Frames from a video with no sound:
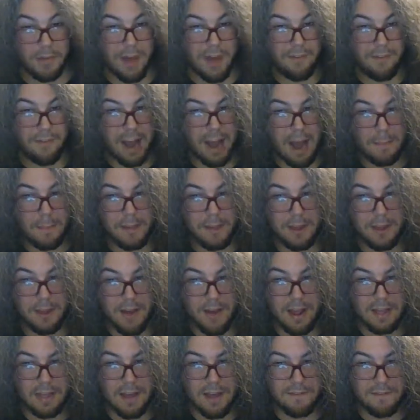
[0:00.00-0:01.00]
have a copy of
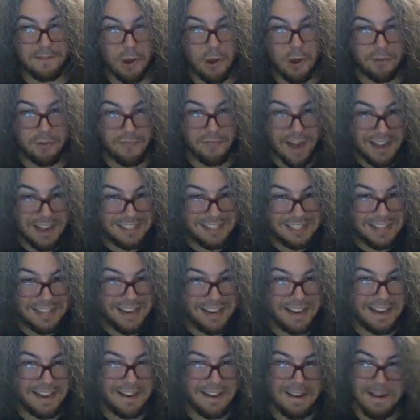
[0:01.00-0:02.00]
Grand Theft Auto Vice
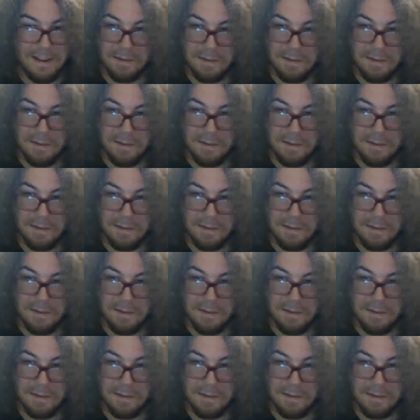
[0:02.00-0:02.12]
City.